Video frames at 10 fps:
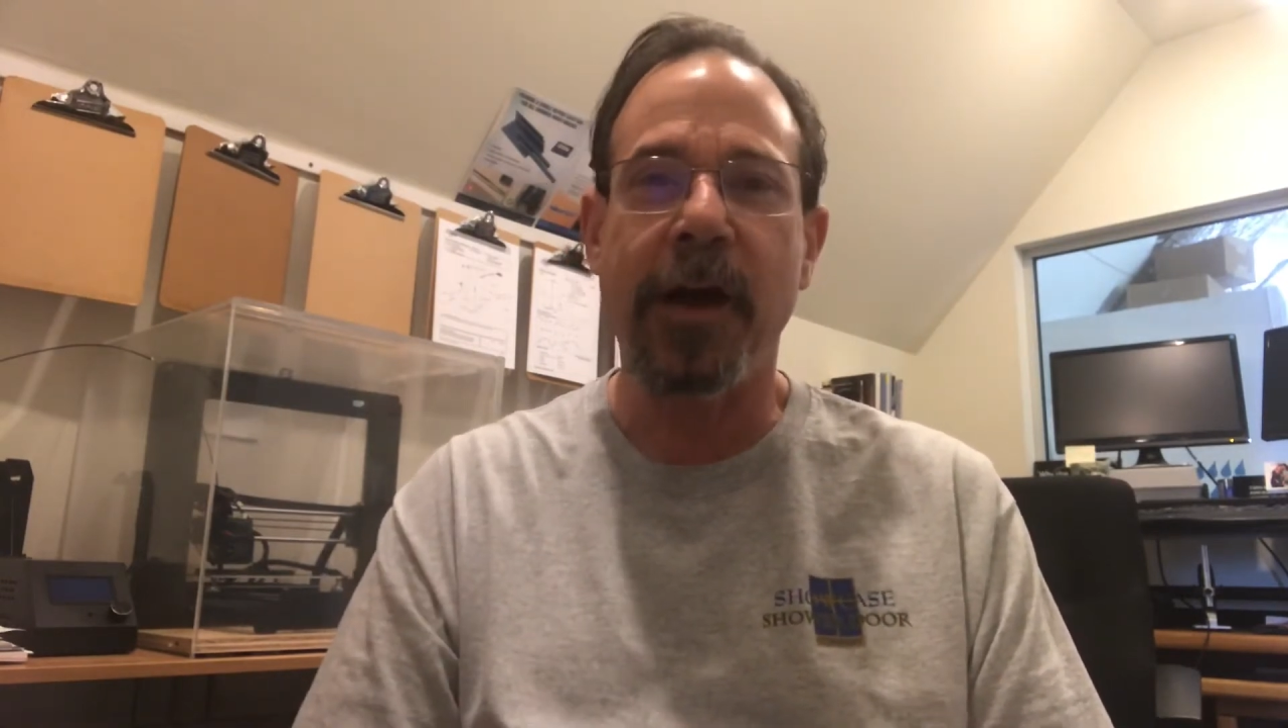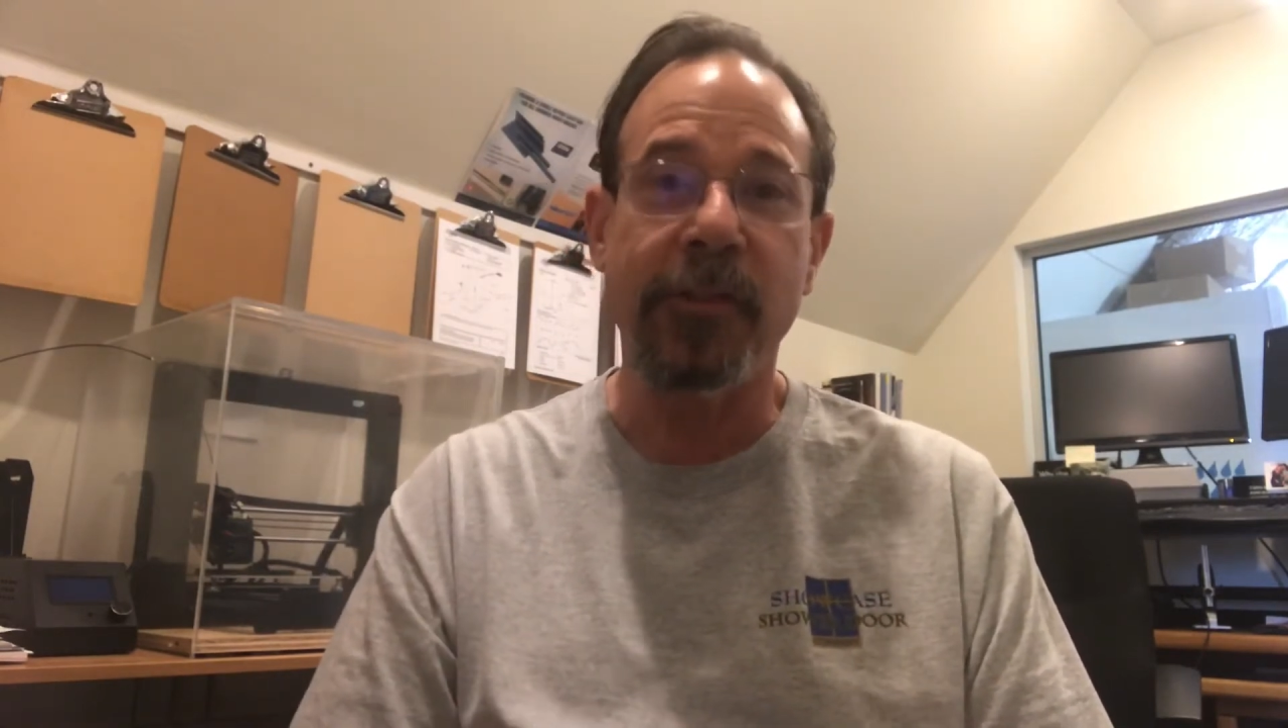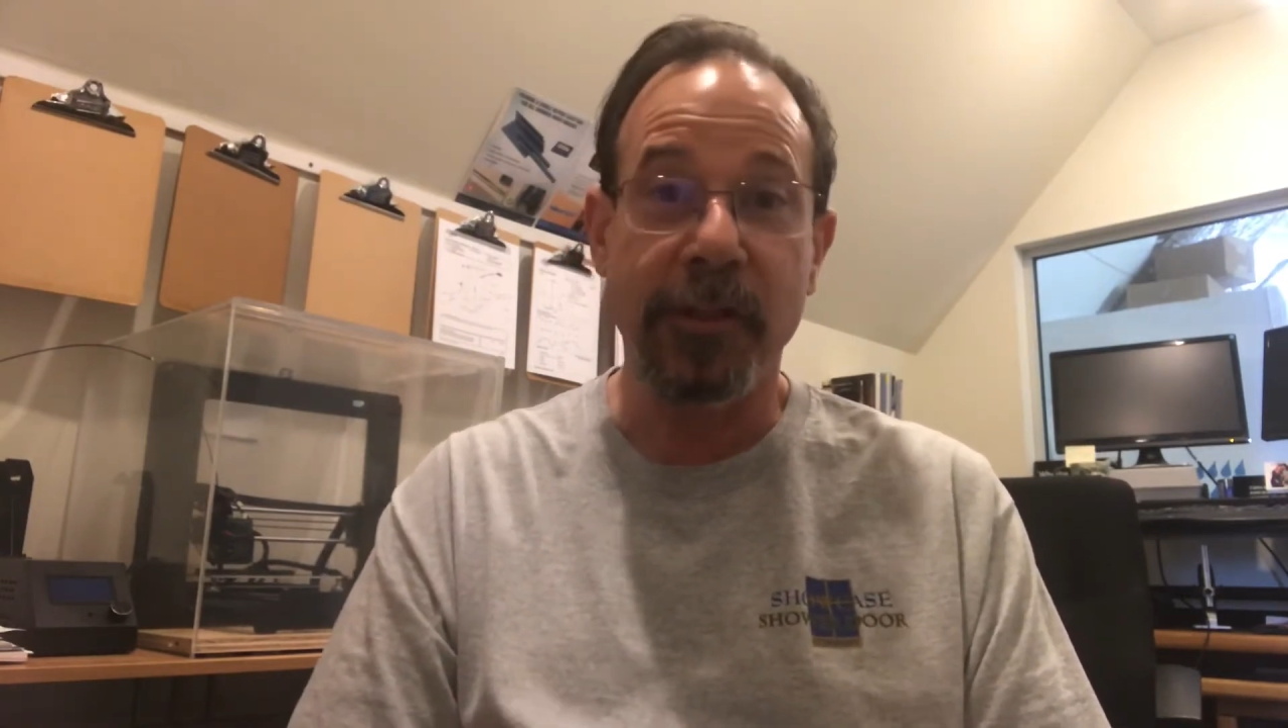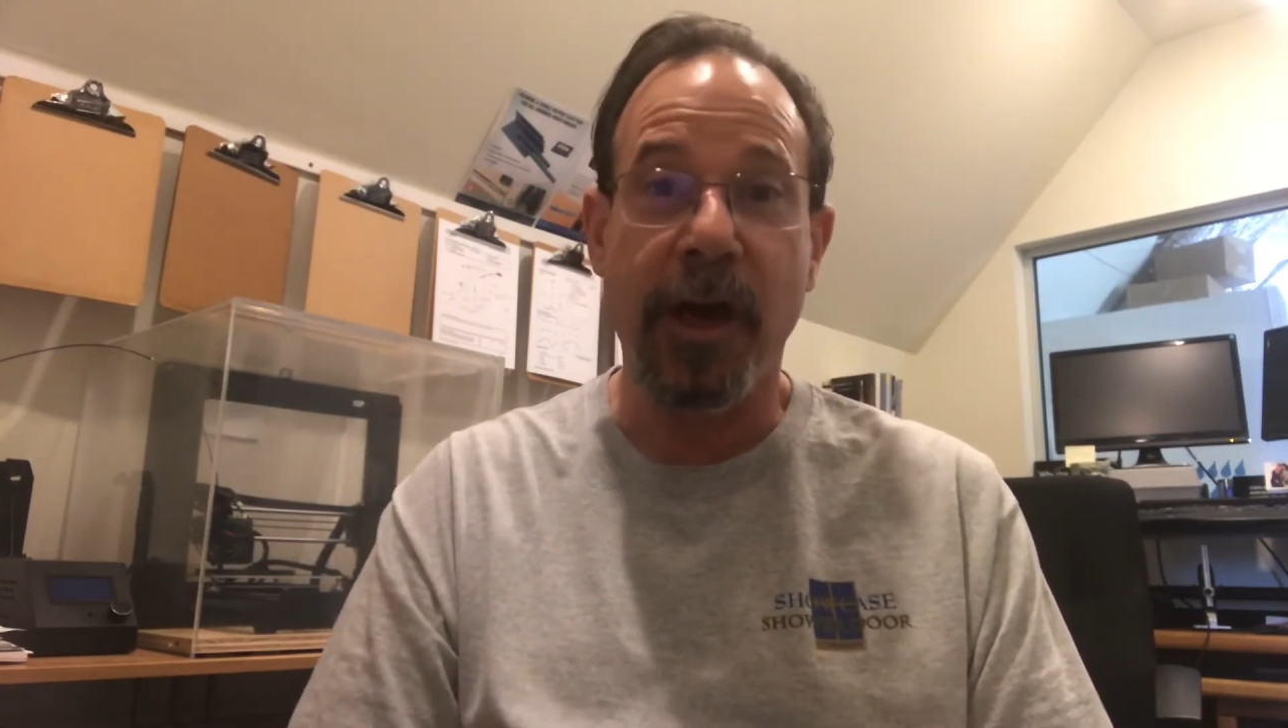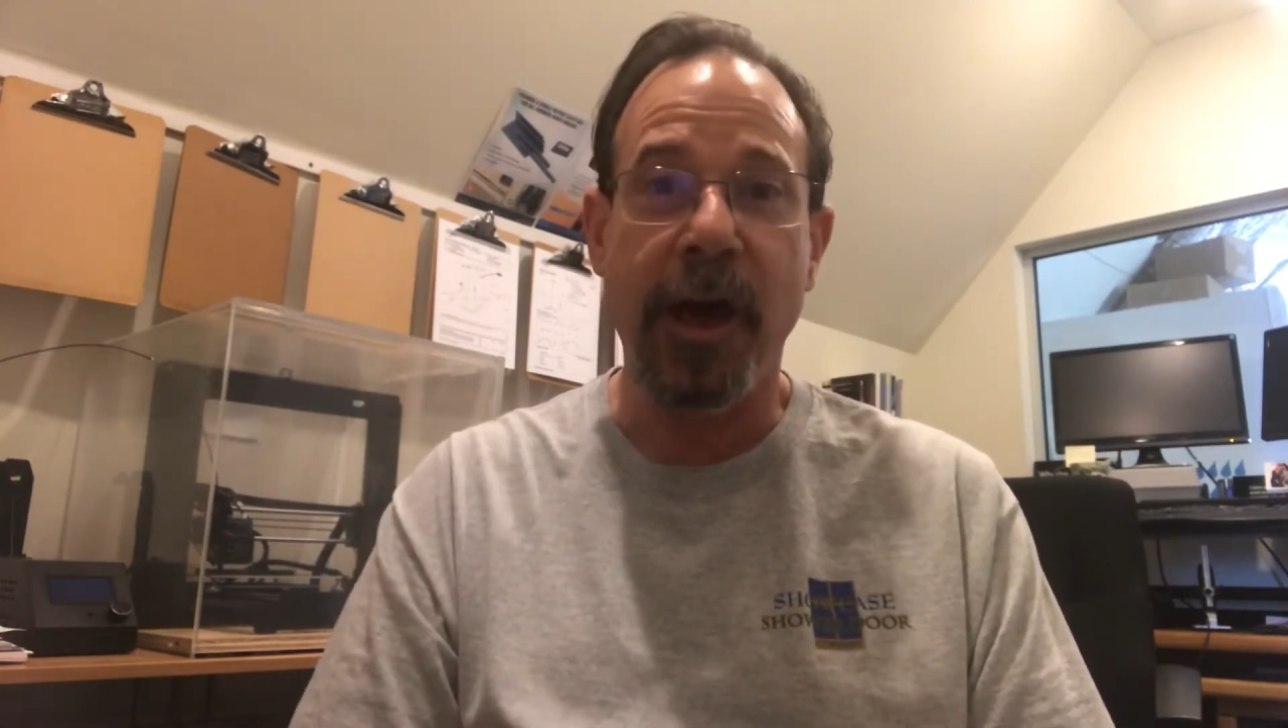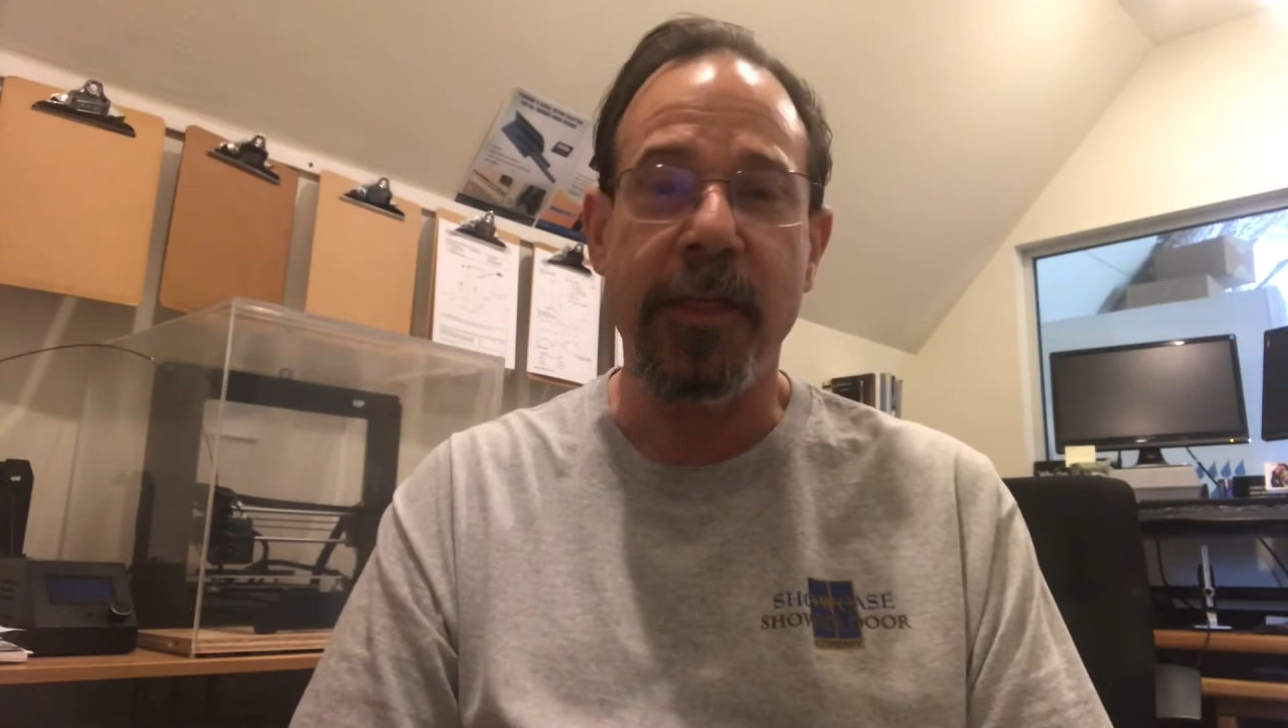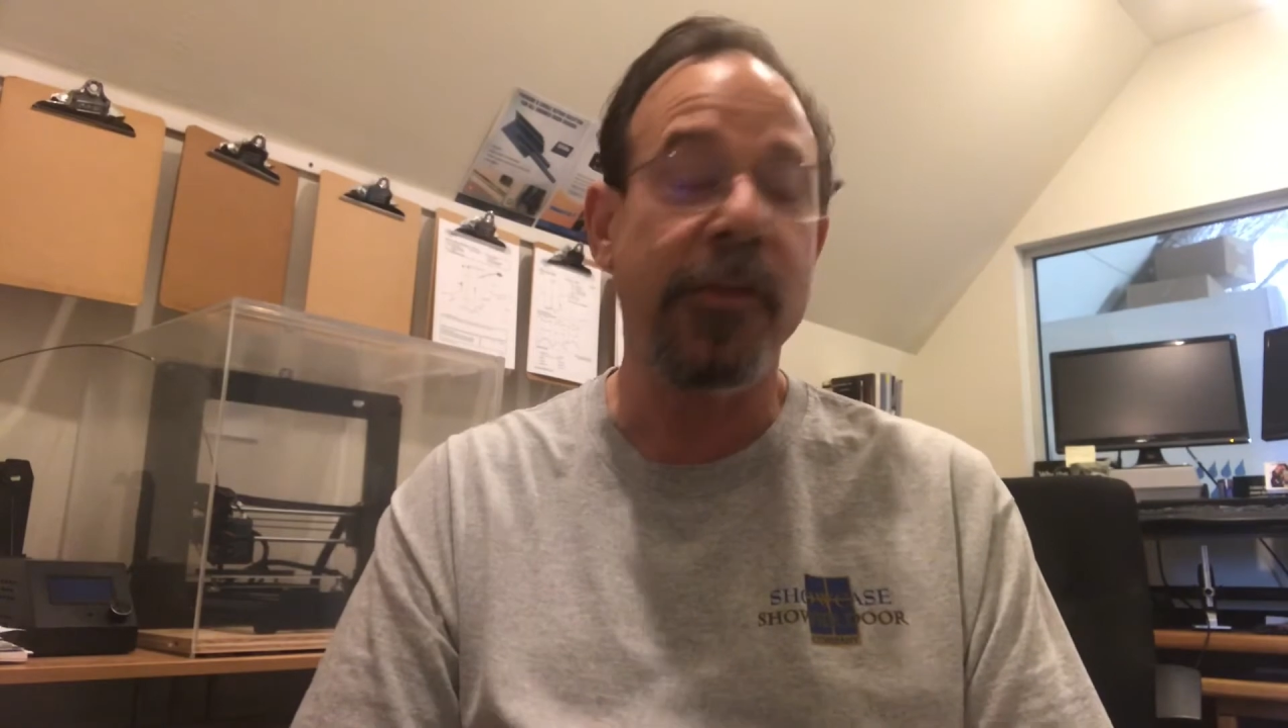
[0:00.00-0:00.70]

the line.